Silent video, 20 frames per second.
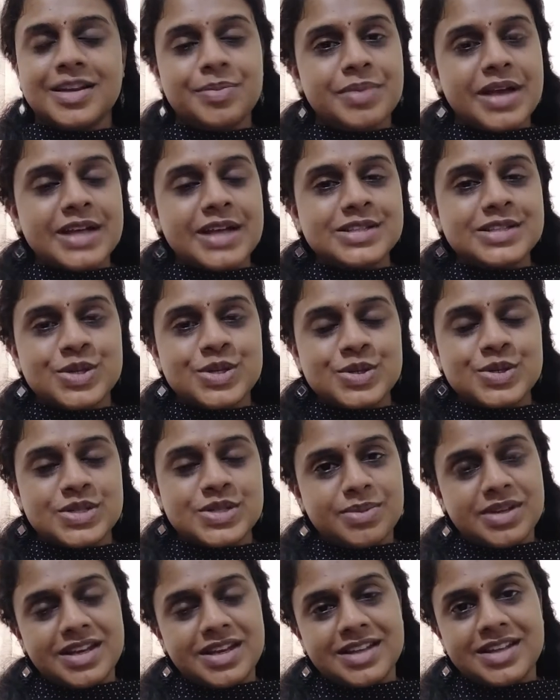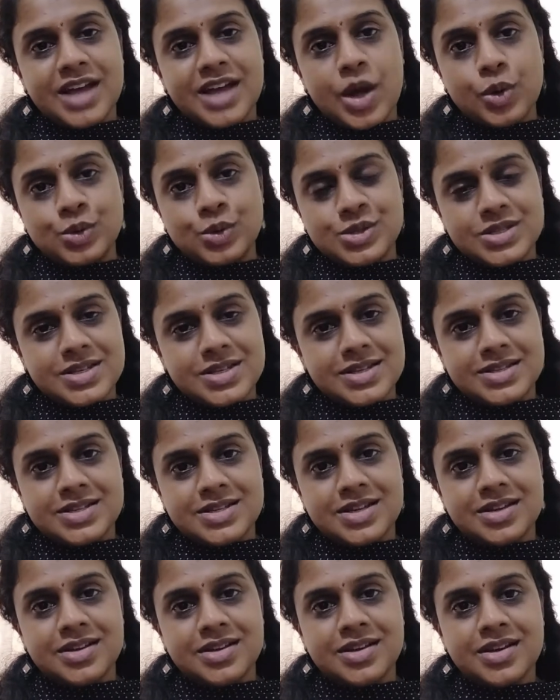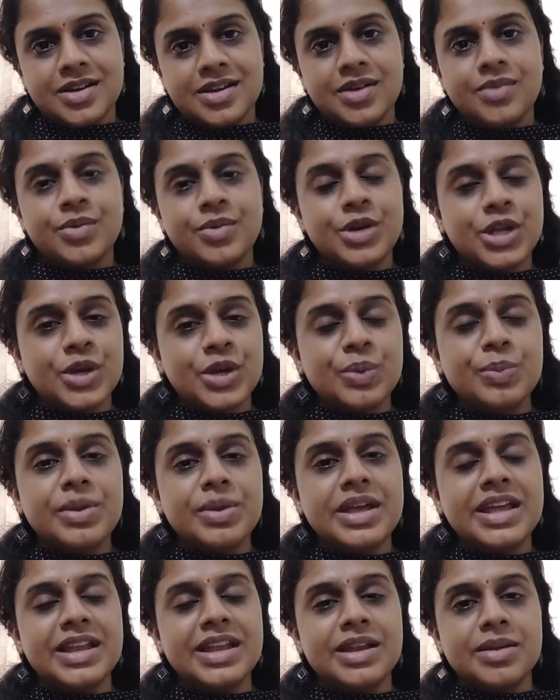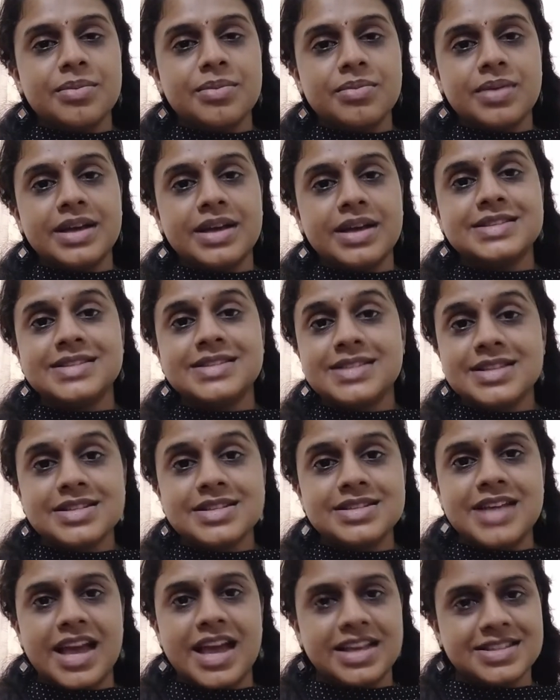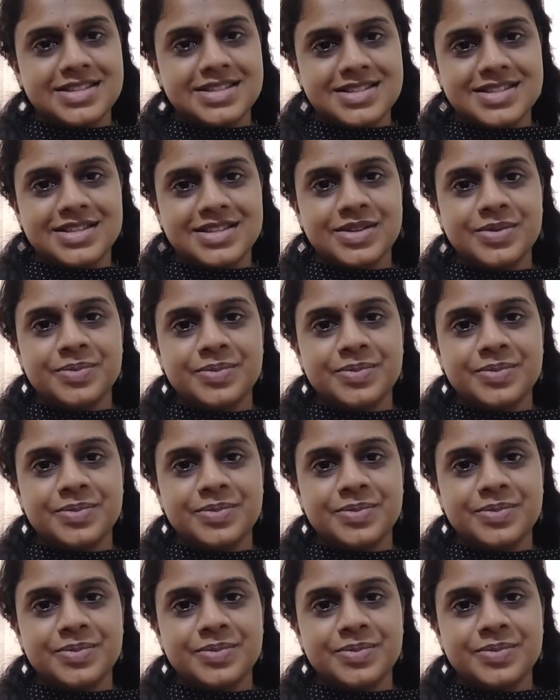Let me ask you something at the outset. What do you mean by syntax?